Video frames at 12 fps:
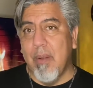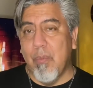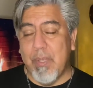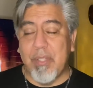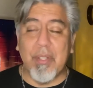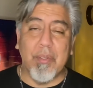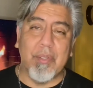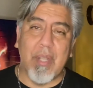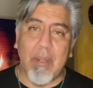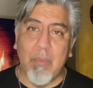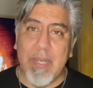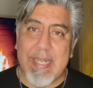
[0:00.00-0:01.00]

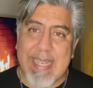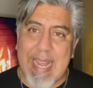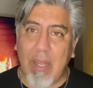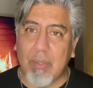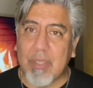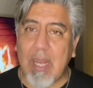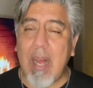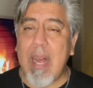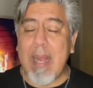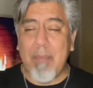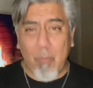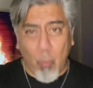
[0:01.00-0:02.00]
We tell time